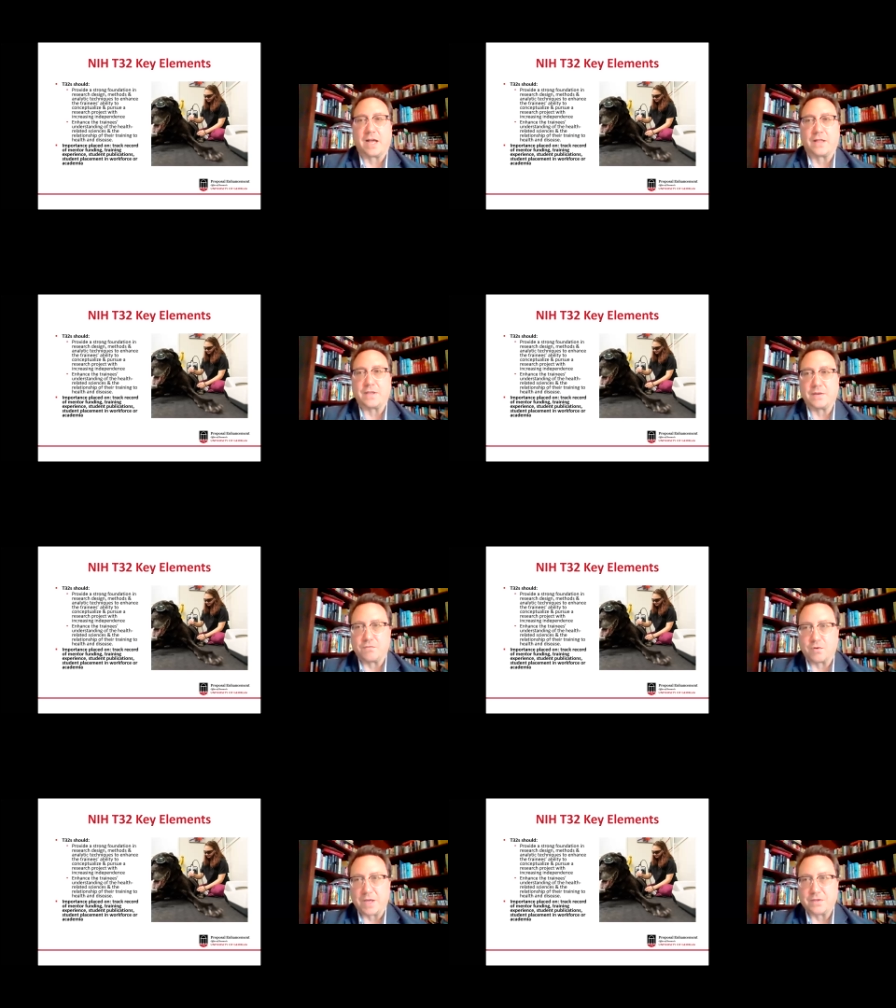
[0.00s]
on the
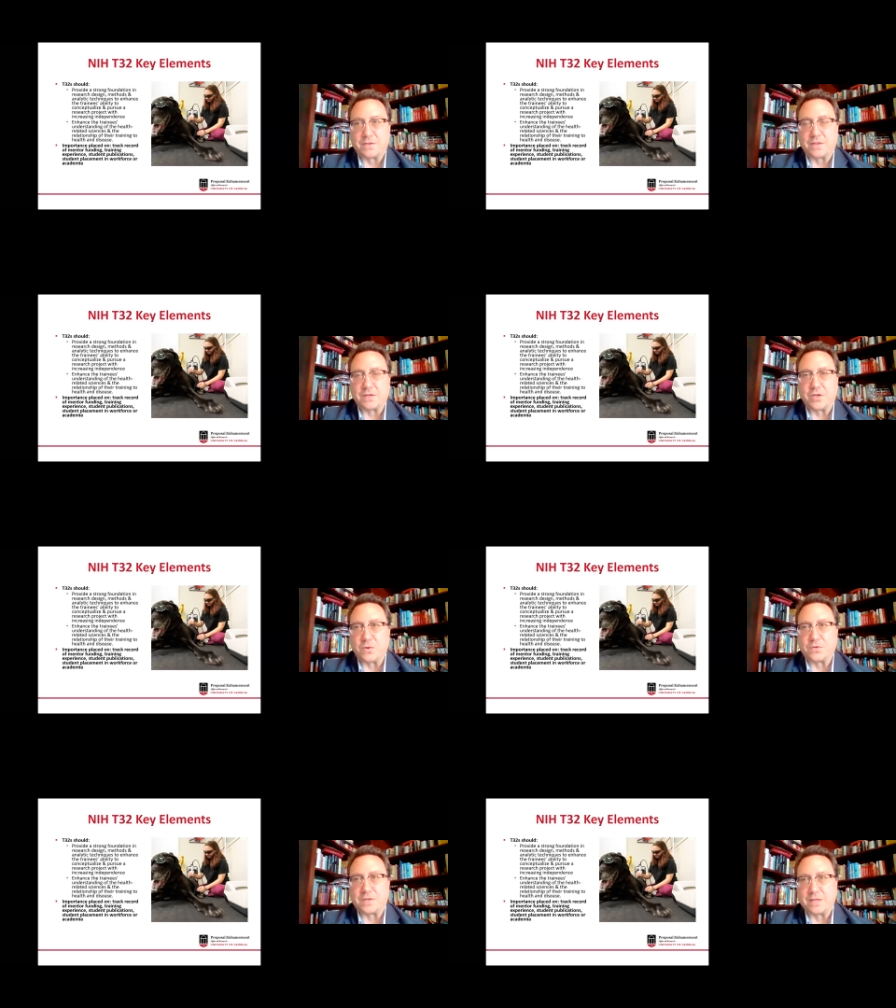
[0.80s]
information that
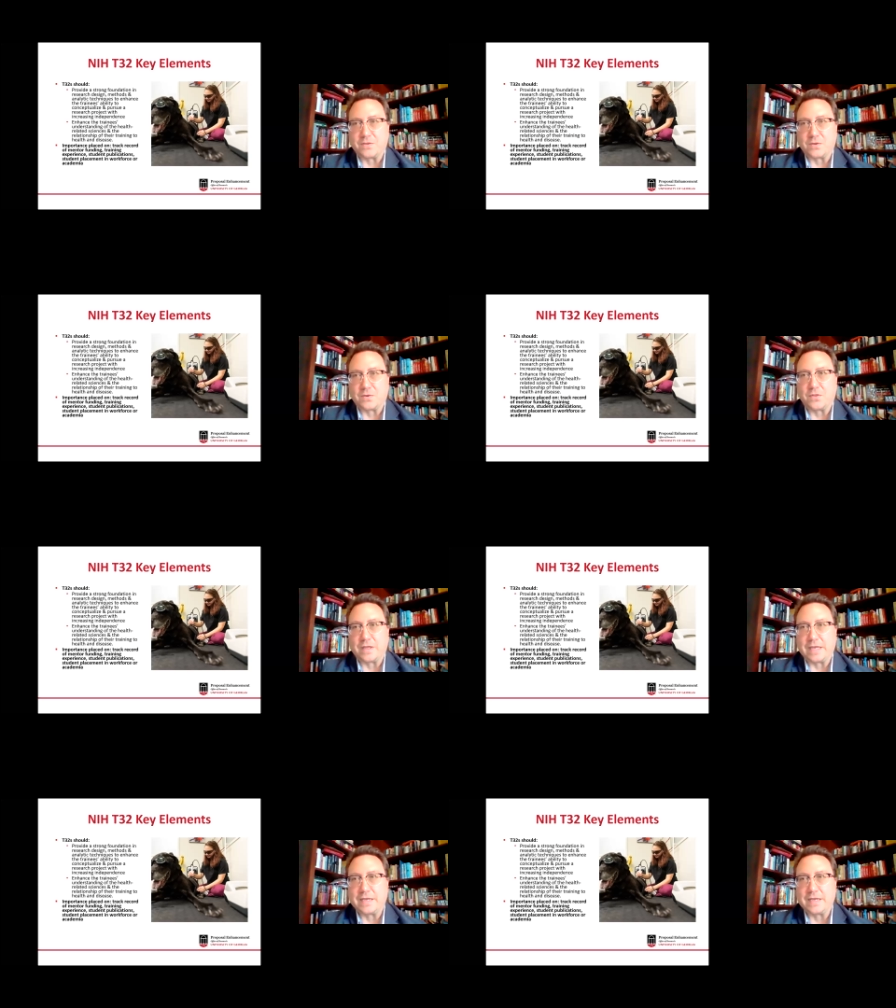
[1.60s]
goes into
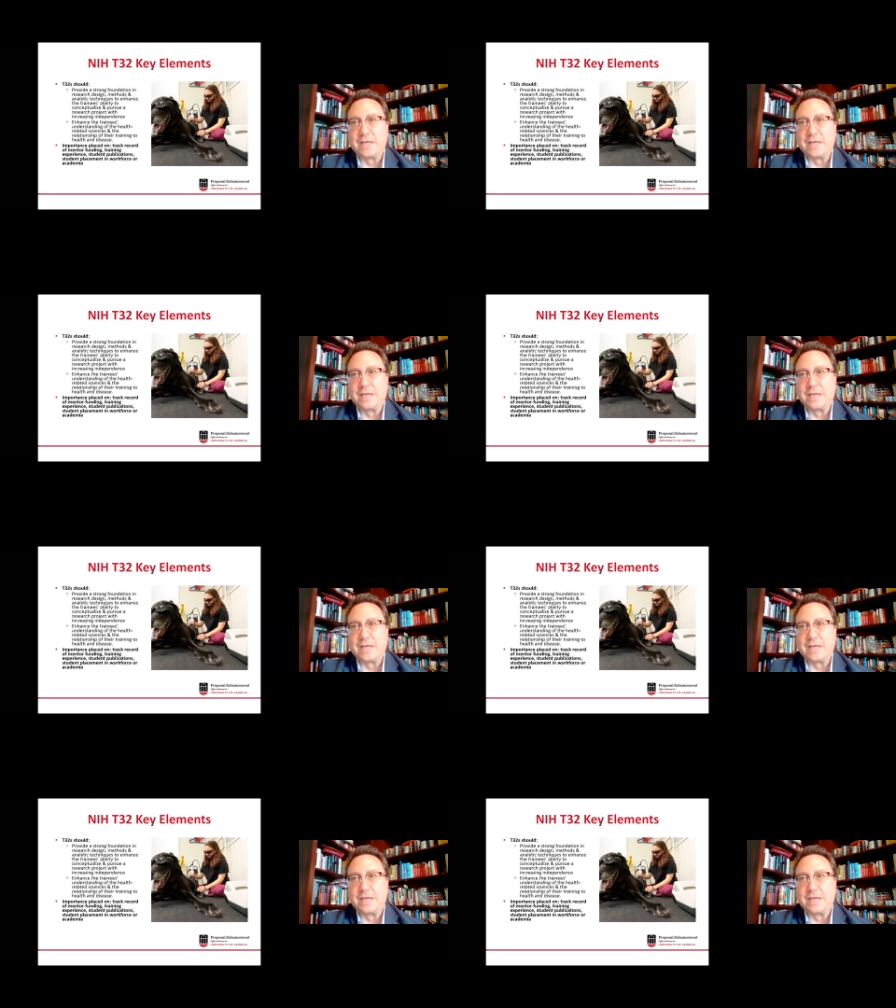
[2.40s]
the